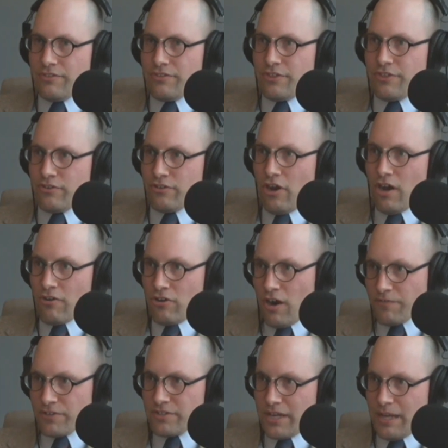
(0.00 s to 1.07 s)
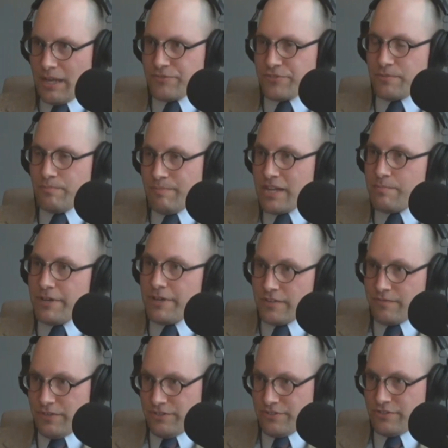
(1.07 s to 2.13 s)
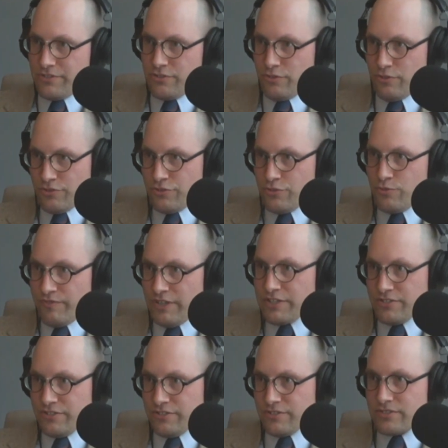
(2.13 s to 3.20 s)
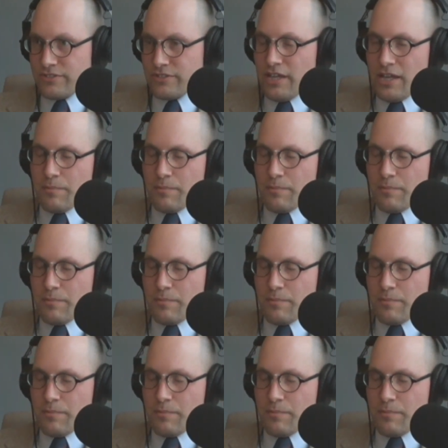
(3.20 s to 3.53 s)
there are oftentimes many benefits to those new inventions,